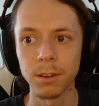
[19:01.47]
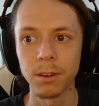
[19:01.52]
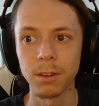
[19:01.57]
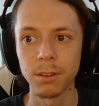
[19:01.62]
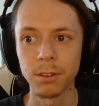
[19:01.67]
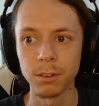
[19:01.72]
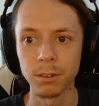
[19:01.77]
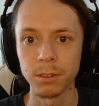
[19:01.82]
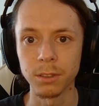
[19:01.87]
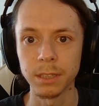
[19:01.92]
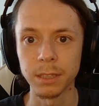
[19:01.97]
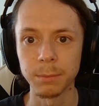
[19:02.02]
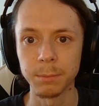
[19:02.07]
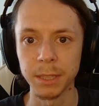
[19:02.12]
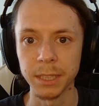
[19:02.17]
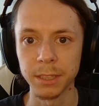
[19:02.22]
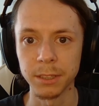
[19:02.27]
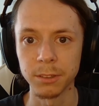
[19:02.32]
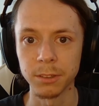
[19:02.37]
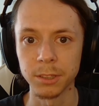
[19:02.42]
30
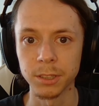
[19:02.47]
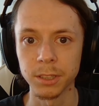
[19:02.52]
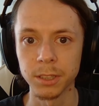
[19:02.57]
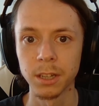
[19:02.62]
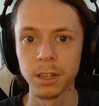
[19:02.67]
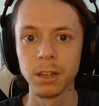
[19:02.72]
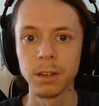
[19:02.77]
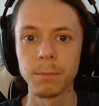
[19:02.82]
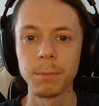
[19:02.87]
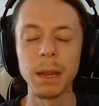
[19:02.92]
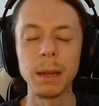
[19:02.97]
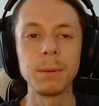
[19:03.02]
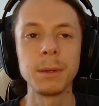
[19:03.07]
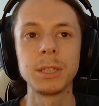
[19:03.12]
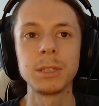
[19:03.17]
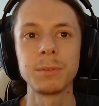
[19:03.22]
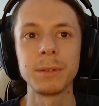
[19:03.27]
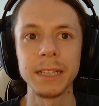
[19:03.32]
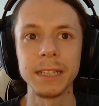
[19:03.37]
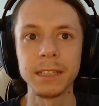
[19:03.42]
meters, maybe
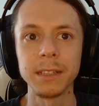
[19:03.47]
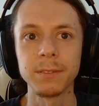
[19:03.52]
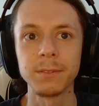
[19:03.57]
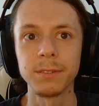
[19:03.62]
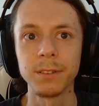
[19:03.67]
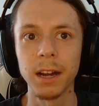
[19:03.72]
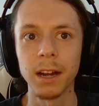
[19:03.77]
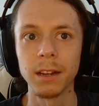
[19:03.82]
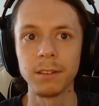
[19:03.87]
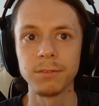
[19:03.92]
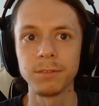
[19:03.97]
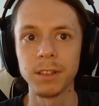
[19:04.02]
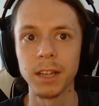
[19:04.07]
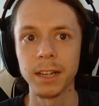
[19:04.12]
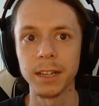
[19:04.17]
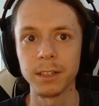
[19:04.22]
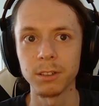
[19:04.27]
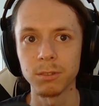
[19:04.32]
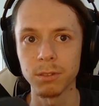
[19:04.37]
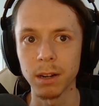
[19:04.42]
25,
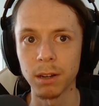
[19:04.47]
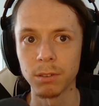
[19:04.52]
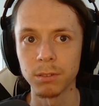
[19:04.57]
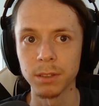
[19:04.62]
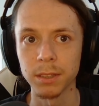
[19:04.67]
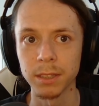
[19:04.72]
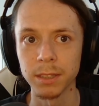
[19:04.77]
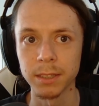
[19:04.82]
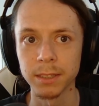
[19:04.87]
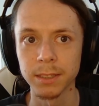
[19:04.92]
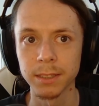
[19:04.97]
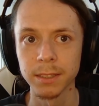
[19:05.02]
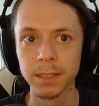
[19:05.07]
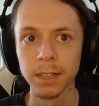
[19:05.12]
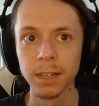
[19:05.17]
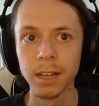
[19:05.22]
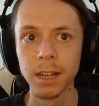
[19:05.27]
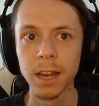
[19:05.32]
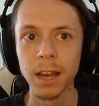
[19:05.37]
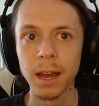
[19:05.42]
like around this.
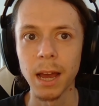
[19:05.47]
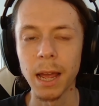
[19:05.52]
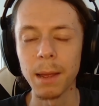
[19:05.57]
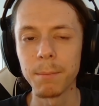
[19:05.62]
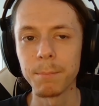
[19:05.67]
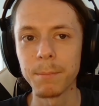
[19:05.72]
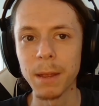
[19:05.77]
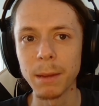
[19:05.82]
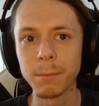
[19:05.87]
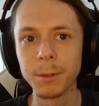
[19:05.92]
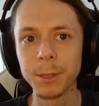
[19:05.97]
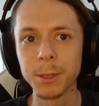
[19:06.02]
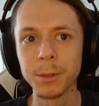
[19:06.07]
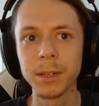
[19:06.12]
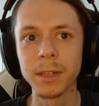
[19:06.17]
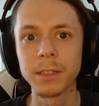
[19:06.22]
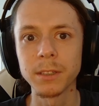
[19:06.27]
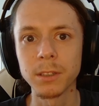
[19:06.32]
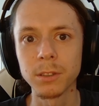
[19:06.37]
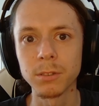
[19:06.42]
Maybe you
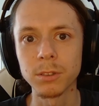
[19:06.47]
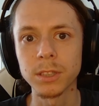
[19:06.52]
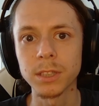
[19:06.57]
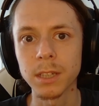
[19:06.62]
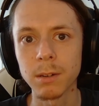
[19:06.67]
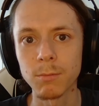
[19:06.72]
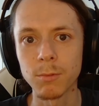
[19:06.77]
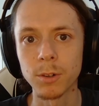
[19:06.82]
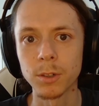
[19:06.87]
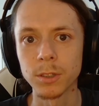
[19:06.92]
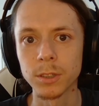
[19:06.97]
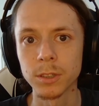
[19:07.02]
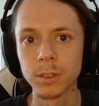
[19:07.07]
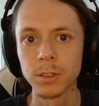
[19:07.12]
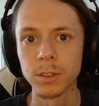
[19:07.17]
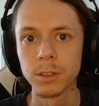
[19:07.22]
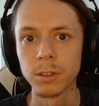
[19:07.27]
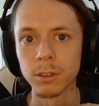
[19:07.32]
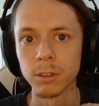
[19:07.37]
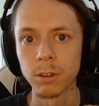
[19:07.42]
can go somewhat
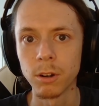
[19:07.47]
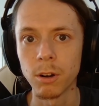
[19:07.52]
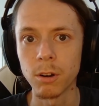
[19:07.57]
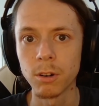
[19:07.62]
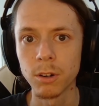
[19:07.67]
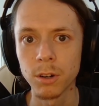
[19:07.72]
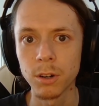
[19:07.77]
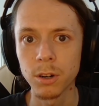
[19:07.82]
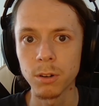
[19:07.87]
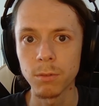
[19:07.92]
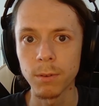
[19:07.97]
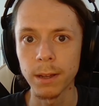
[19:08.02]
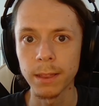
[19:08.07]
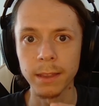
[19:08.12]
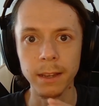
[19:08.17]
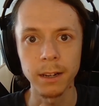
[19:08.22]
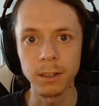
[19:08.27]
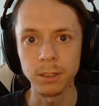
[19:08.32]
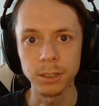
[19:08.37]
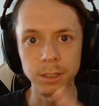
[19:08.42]
longer when
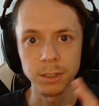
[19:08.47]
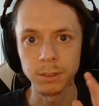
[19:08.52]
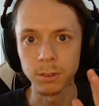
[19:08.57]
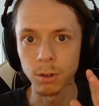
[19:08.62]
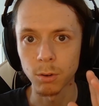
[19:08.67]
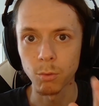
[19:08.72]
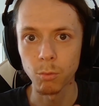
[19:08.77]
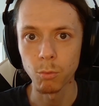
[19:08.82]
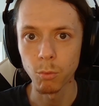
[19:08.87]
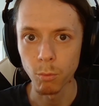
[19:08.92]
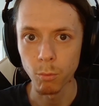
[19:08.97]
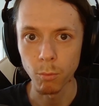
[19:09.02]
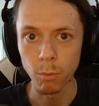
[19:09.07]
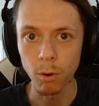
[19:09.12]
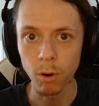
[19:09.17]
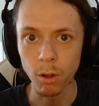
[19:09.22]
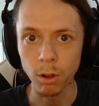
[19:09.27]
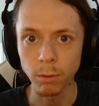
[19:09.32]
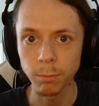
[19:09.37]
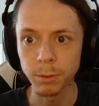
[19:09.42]
there is no
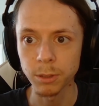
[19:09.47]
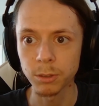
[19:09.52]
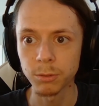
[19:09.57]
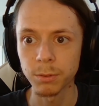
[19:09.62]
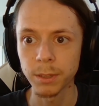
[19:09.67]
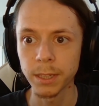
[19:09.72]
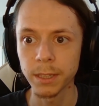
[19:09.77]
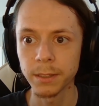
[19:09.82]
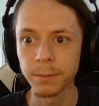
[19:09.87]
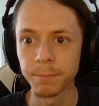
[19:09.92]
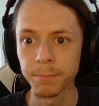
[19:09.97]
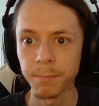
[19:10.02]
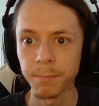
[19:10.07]
wall between.